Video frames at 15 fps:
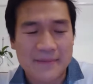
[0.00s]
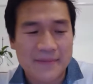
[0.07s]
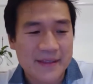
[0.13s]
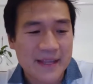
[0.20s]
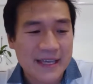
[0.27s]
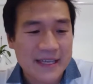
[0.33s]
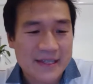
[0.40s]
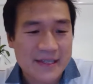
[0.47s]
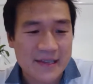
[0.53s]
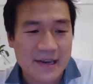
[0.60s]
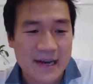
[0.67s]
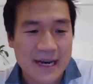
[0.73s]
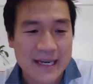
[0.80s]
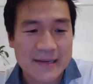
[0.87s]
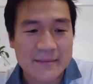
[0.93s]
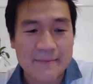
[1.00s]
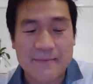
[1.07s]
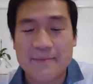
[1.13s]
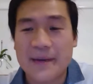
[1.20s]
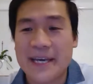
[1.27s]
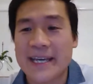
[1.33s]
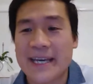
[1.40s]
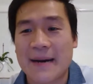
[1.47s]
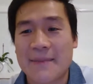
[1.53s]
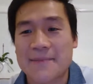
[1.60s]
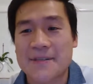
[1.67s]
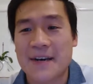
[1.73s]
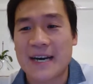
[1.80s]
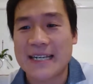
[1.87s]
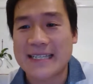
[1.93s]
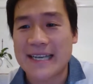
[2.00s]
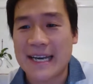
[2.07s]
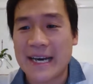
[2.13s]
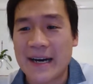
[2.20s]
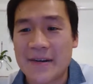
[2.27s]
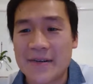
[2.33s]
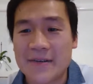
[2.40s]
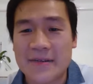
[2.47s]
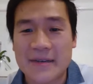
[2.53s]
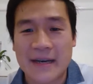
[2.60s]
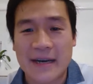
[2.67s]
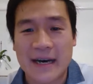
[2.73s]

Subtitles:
Things like being upside down,